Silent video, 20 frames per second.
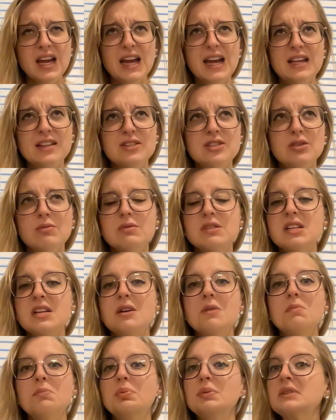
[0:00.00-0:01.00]
And so it was a
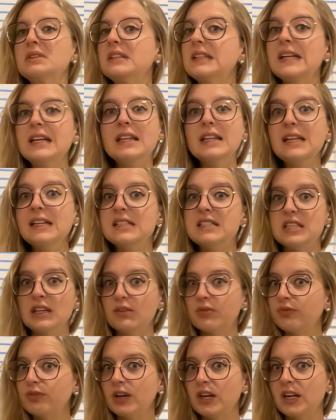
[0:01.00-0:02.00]
completely
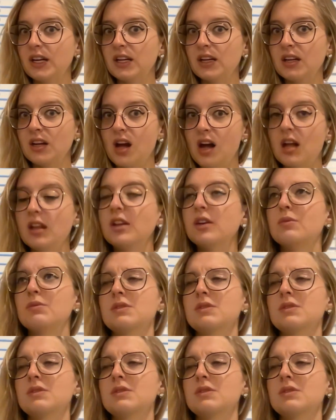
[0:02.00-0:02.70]
different color.